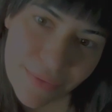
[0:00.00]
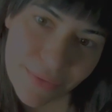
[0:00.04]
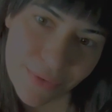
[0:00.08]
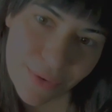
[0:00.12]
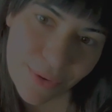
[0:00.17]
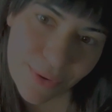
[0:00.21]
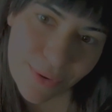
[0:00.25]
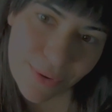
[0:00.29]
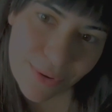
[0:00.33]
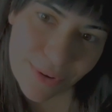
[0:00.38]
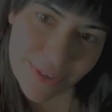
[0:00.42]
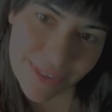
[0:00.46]
Of
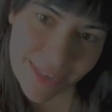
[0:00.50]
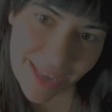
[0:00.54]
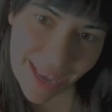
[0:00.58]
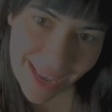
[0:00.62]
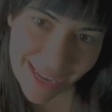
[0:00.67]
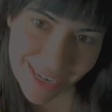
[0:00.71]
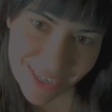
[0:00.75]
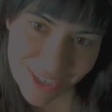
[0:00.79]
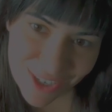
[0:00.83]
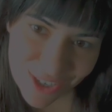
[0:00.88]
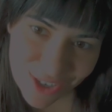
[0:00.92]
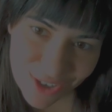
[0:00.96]
course, I
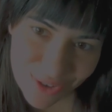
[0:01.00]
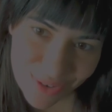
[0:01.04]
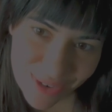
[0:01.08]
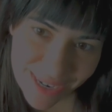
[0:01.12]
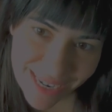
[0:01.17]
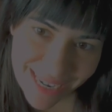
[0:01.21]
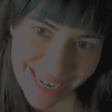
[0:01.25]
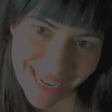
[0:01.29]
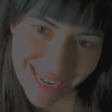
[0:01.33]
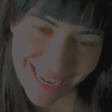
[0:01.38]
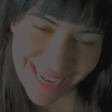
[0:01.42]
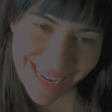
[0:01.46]
had to
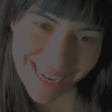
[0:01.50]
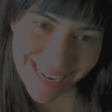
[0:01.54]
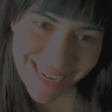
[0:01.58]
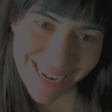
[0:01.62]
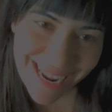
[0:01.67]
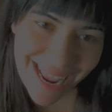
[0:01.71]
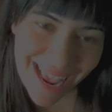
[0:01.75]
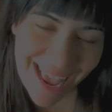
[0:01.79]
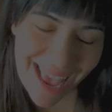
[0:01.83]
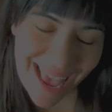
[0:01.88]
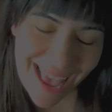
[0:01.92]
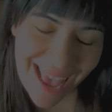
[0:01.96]
join in.
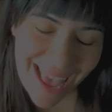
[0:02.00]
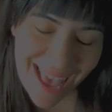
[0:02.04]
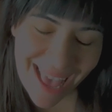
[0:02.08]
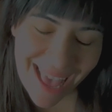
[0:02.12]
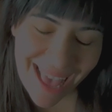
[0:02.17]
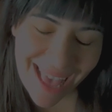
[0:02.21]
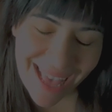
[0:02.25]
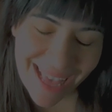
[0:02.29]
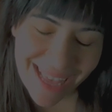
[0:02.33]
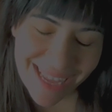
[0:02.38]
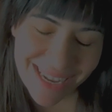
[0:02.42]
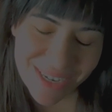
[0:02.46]

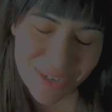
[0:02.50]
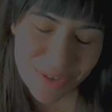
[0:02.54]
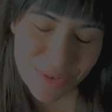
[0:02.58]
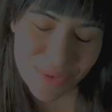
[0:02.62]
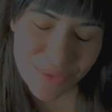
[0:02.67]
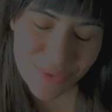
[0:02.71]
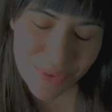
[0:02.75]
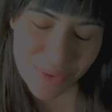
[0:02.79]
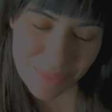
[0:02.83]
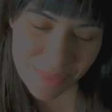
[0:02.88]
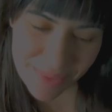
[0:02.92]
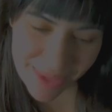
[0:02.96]
And
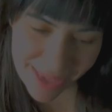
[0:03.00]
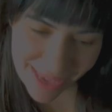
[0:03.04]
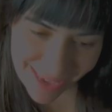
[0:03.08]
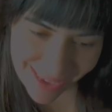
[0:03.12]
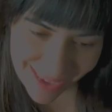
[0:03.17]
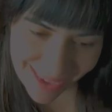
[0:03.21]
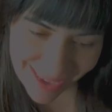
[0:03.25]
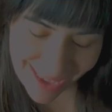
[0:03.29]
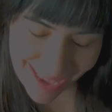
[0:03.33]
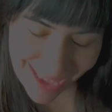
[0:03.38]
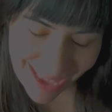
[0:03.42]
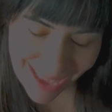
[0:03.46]
for
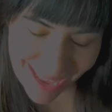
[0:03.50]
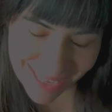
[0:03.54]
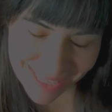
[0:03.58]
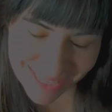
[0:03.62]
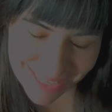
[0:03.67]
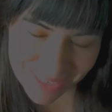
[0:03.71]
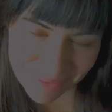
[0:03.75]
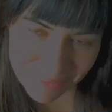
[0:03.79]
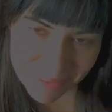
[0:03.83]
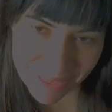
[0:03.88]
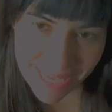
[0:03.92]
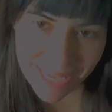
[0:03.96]
me, it has
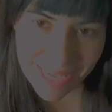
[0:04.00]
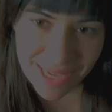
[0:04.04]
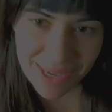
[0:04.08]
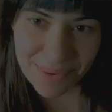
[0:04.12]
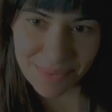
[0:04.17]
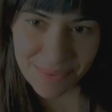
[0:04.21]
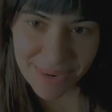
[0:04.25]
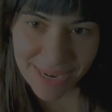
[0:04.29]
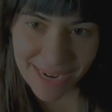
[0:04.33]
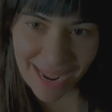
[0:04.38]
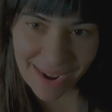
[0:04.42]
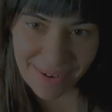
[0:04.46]
to be
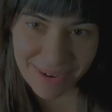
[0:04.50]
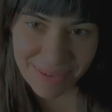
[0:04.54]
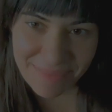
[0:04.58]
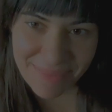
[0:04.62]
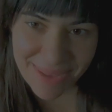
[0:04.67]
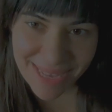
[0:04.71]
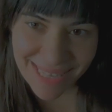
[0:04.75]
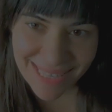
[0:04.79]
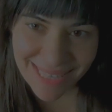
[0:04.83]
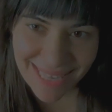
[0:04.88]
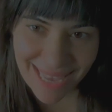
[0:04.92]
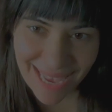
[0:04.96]
When Harry
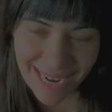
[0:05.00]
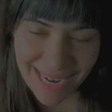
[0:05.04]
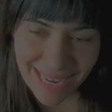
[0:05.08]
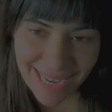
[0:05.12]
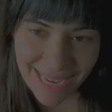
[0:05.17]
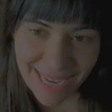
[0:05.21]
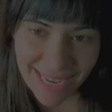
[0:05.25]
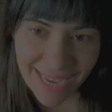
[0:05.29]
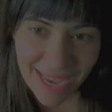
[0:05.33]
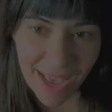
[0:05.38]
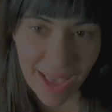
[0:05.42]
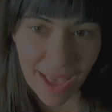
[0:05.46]
Met
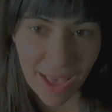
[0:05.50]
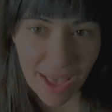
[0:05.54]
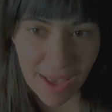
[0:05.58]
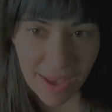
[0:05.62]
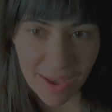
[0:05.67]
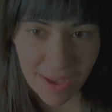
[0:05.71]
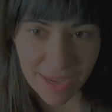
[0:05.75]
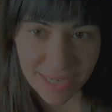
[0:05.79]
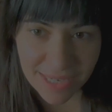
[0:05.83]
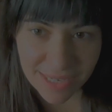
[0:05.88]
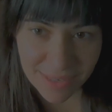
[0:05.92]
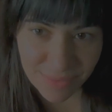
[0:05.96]
Sally.
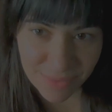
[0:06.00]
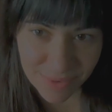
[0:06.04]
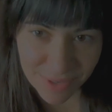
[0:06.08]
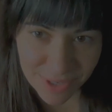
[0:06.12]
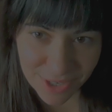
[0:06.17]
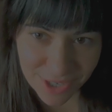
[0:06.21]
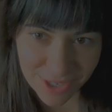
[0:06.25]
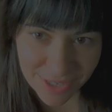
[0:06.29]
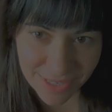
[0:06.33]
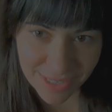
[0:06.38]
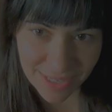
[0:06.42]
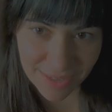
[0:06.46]
I didn't want
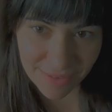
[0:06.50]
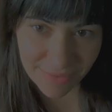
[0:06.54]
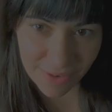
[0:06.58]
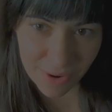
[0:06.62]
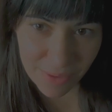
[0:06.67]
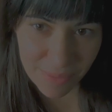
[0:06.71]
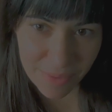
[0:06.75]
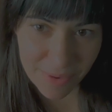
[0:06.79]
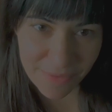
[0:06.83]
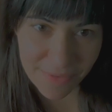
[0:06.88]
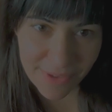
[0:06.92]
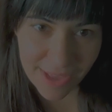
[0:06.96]
to choose this
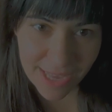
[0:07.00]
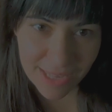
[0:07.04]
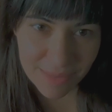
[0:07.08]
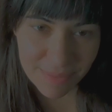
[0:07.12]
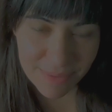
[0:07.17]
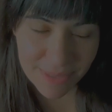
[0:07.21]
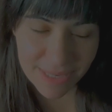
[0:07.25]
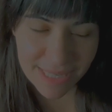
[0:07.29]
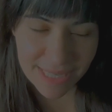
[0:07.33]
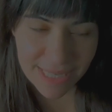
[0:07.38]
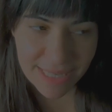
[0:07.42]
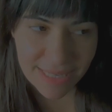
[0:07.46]
film at first
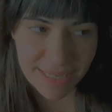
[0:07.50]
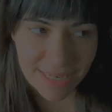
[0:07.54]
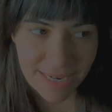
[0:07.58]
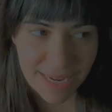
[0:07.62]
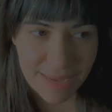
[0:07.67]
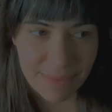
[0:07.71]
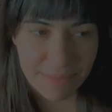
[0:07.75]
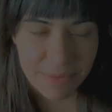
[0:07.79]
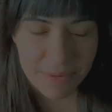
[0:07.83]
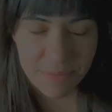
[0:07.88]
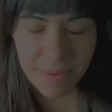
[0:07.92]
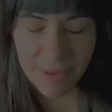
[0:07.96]
because it's
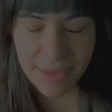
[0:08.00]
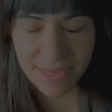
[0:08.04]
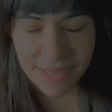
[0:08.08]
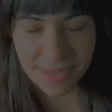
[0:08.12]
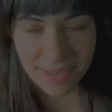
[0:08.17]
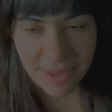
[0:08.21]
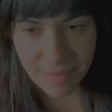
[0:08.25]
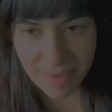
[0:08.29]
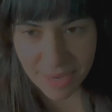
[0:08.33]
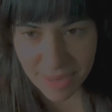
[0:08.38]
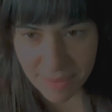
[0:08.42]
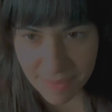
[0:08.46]
deemed by
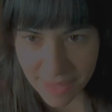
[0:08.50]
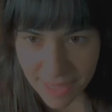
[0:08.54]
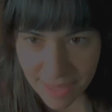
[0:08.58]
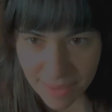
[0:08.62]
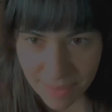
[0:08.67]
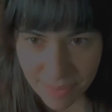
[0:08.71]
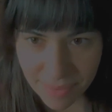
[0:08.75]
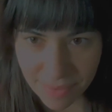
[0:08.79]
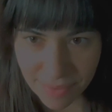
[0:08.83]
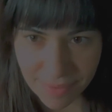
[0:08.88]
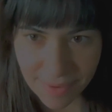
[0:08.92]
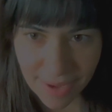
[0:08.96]
so many
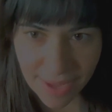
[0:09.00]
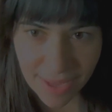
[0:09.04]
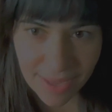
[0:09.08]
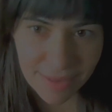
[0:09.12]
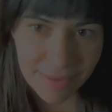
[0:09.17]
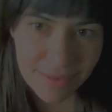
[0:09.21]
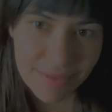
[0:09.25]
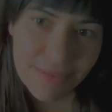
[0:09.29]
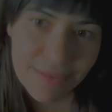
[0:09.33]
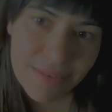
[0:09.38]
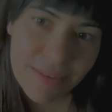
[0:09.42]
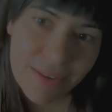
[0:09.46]
people
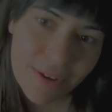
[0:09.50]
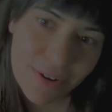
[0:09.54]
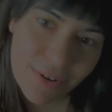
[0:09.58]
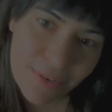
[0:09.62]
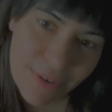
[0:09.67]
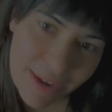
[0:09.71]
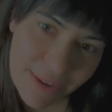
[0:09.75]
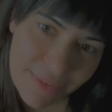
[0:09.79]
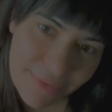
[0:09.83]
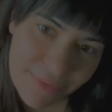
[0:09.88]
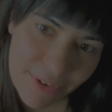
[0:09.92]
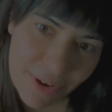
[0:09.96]
as a
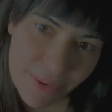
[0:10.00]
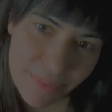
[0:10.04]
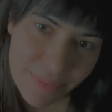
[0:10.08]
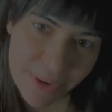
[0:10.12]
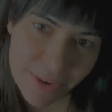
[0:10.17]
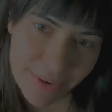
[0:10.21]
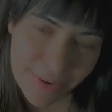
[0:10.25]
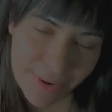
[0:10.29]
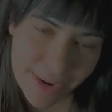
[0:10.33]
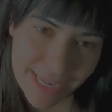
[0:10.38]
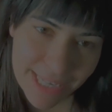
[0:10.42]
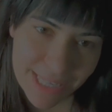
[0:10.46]
great film and
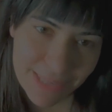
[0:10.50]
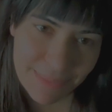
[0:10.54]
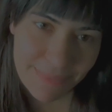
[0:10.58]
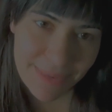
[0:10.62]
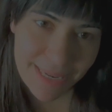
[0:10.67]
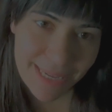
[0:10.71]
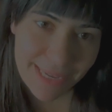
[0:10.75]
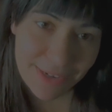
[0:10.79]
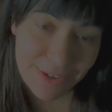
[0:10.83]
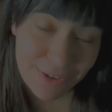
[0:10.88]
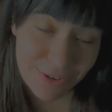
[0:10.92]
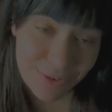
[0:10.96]
a great
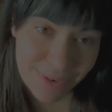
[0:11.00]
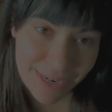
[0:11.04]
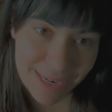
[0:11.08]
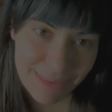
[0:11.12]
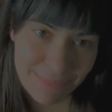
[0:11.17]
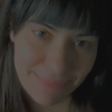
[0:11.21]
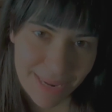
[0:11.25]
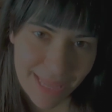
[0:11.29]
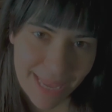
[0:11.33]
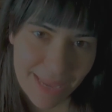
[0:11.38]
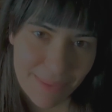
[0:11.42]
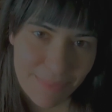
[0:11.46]

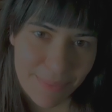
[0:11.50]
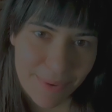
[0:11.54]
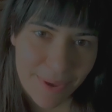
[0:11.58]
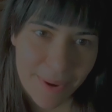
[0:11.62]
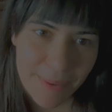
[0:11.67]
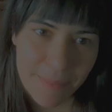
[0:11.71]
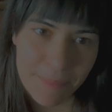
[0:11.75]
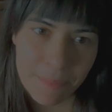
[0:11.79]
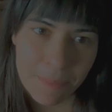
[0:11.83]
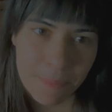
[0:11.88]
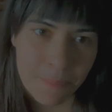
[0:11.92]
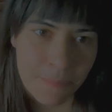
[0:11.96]
screenplay,
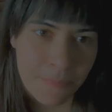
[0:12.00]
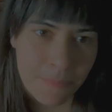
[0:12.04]
but